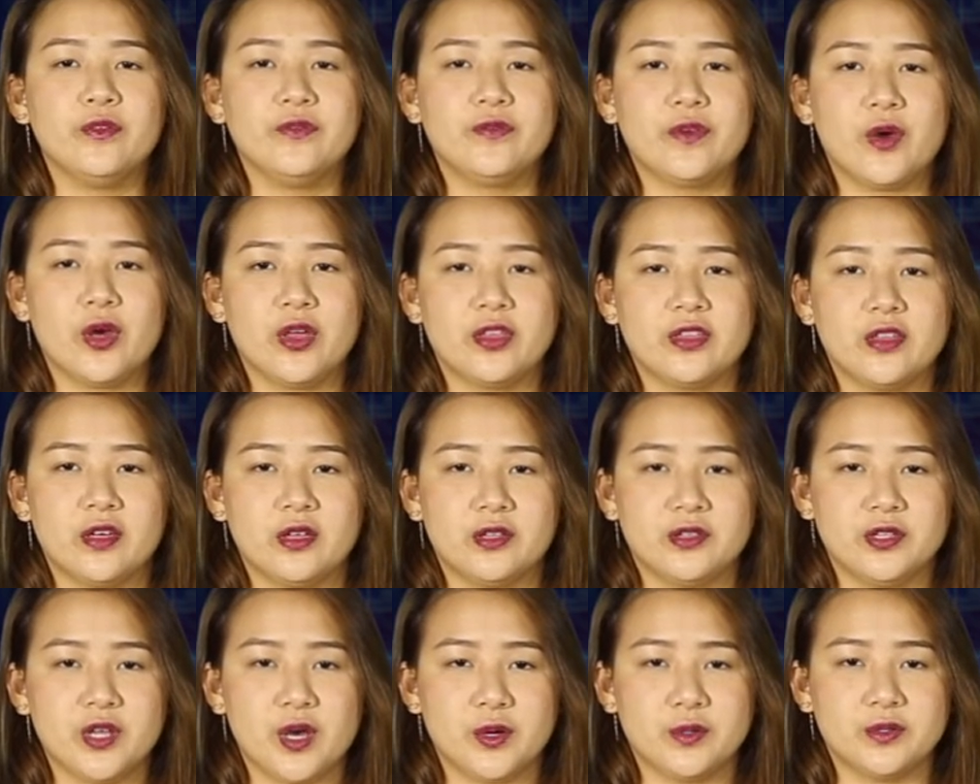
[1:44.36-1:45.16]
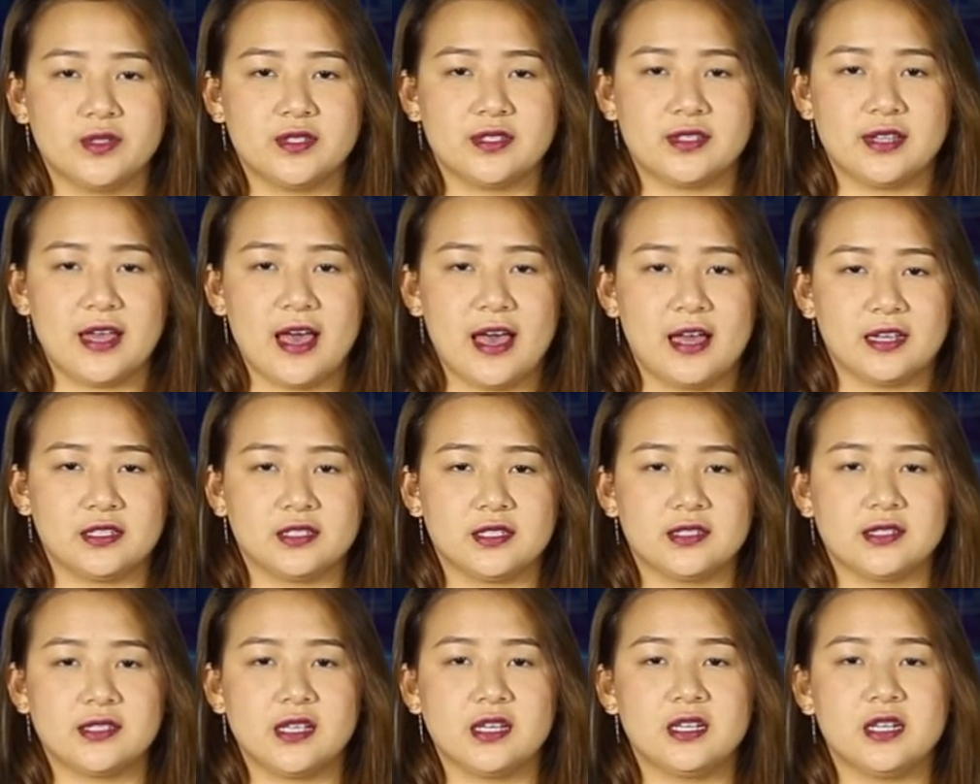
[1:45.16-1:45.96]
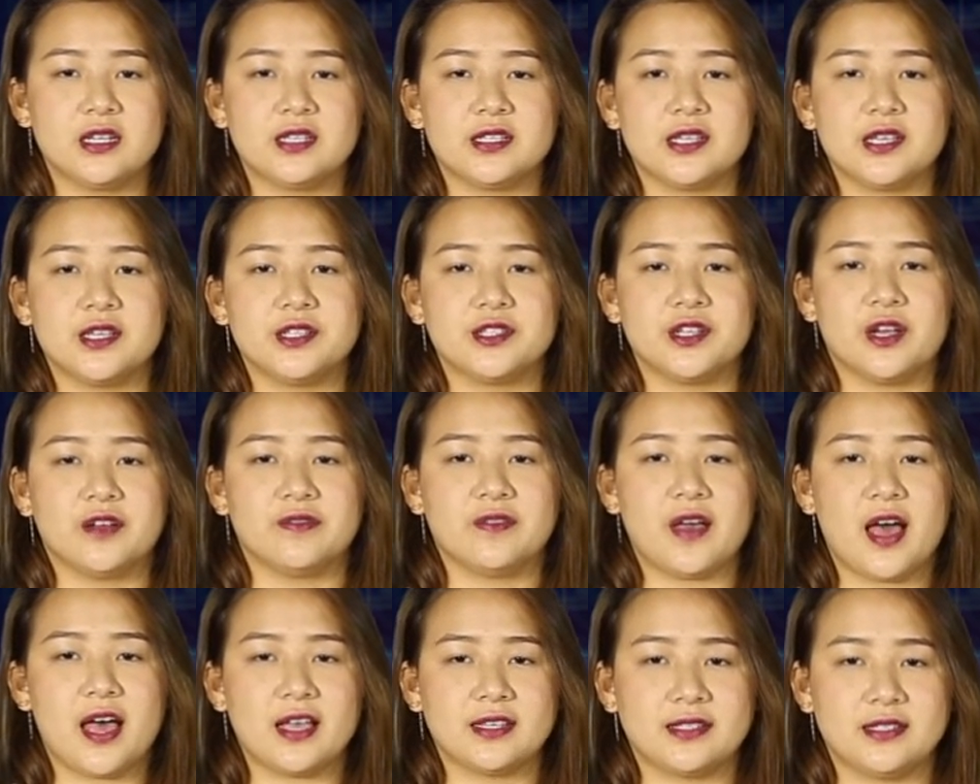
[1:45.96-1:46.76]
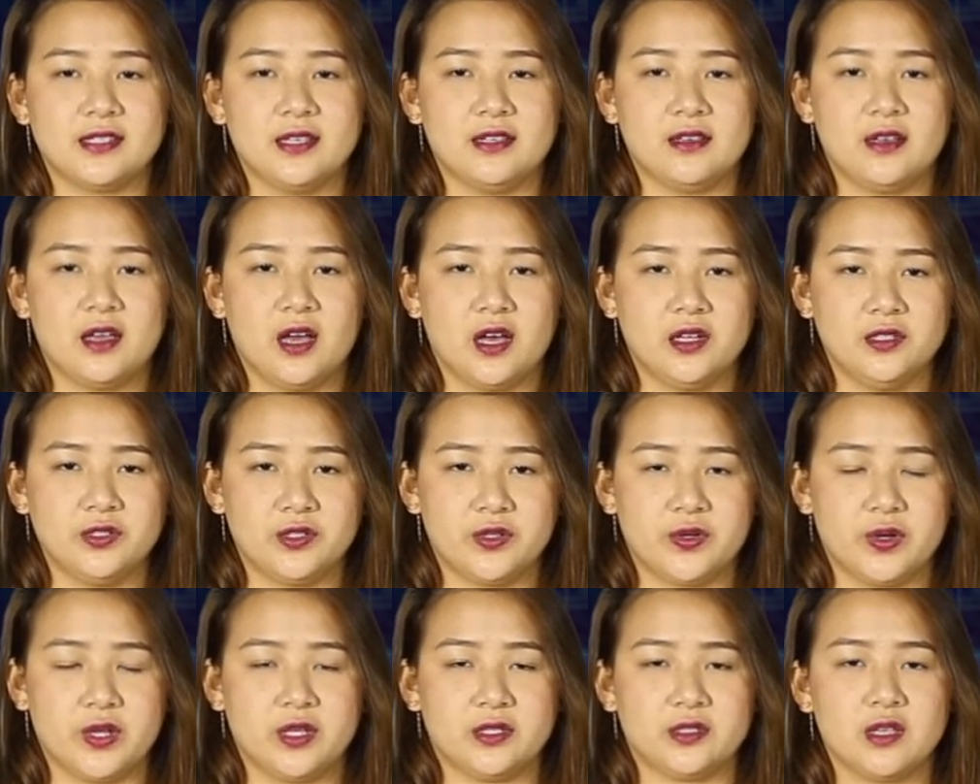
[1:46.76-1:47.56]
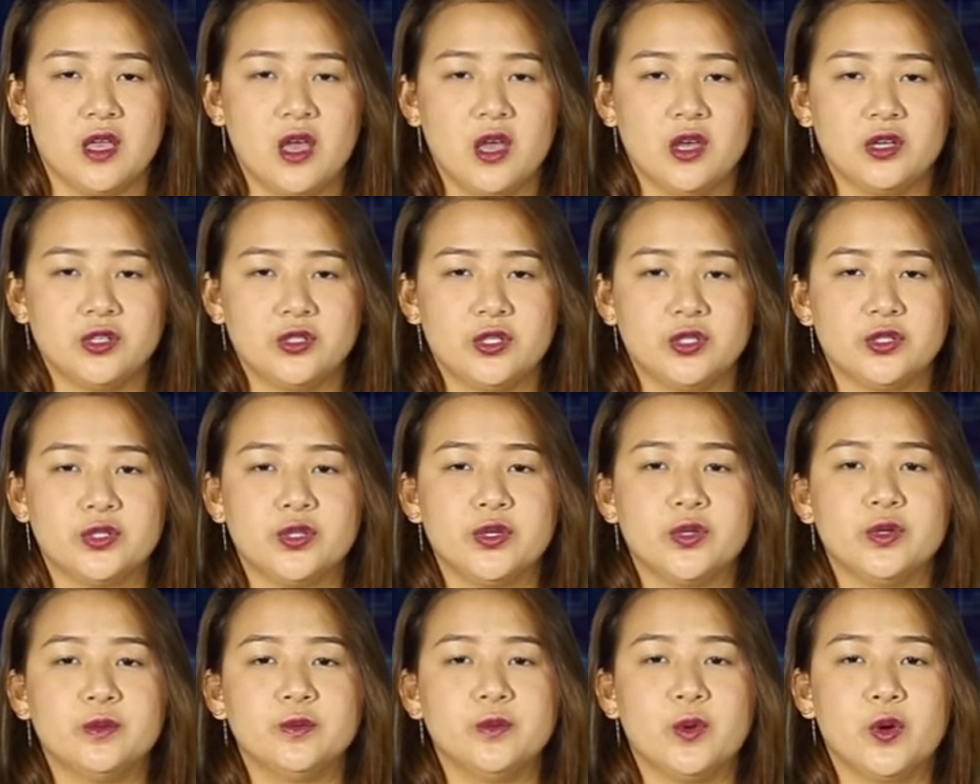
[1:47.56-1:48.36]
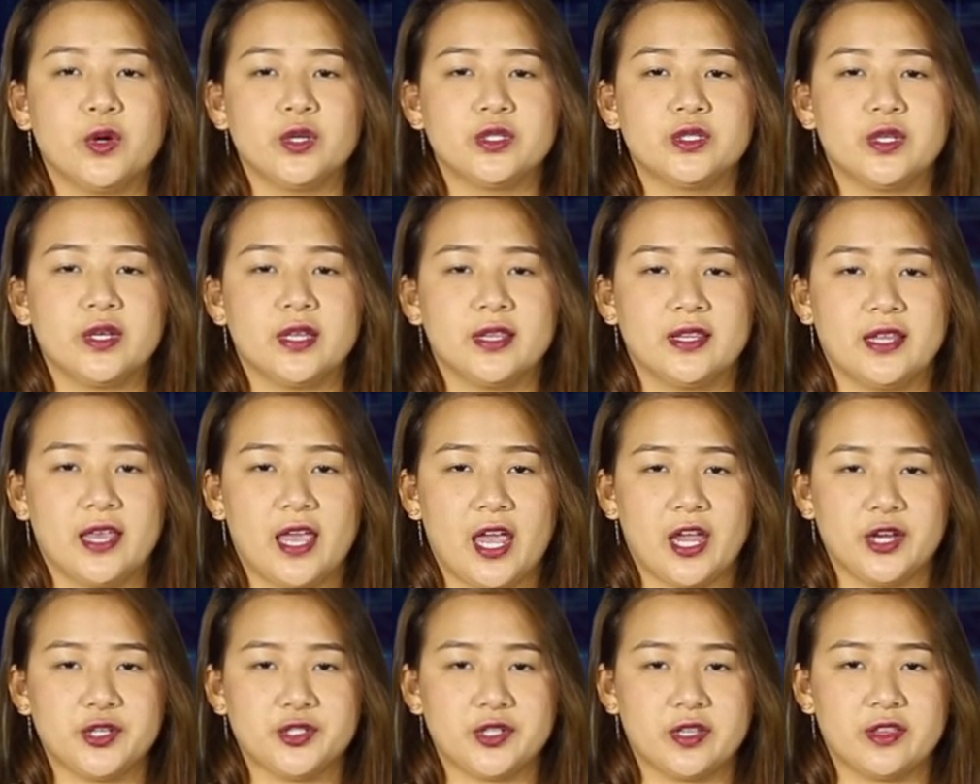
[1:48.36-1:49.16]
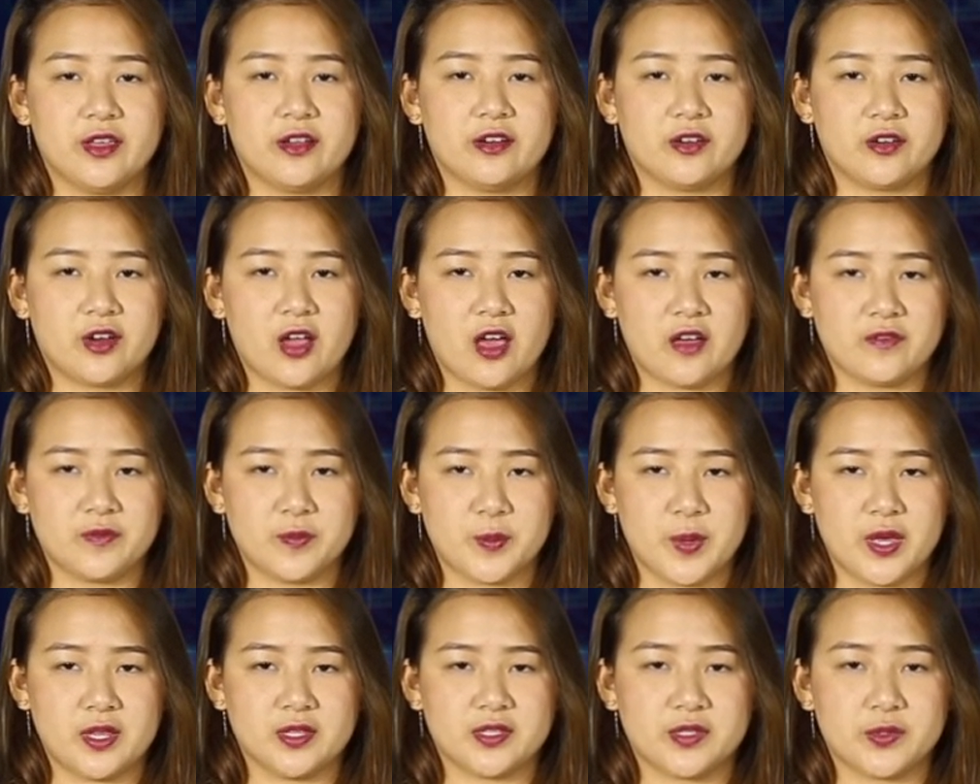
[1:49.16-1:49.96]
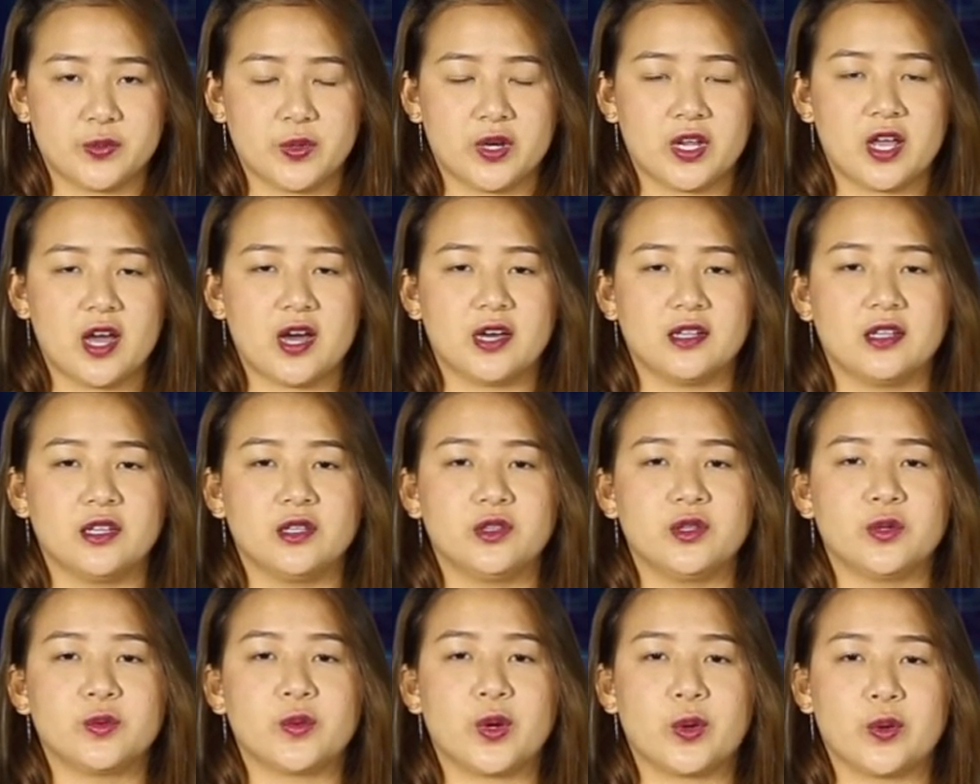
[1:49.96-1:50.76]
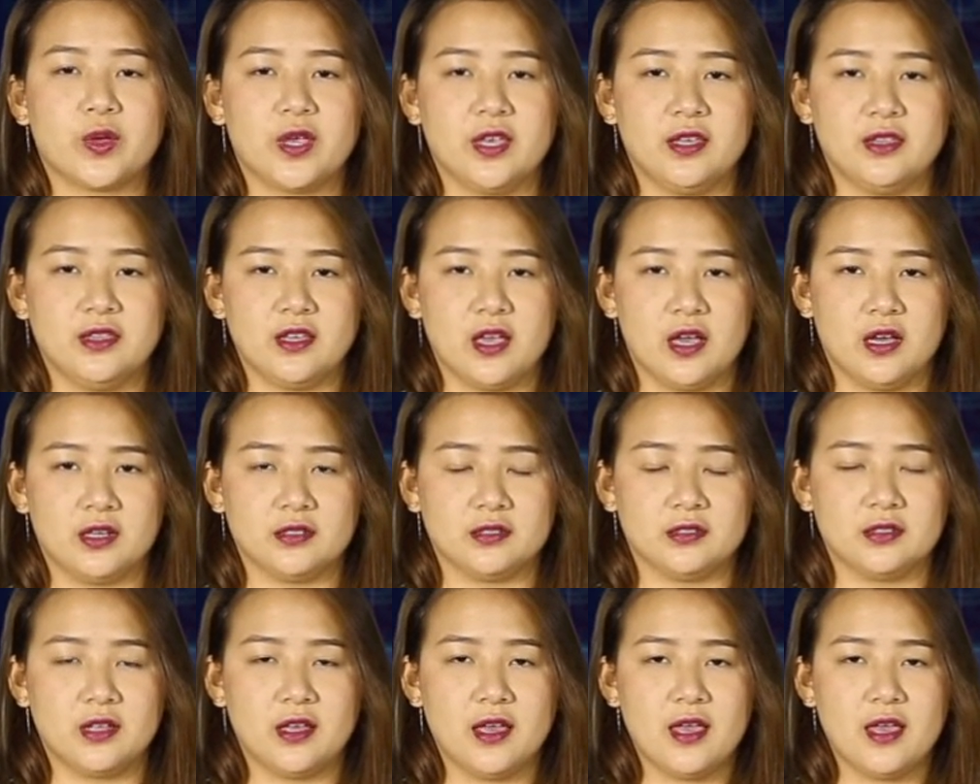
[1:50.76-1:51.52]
further notes that citizens of ASEAN countries should do more to engage their governments regarding the Rohingya.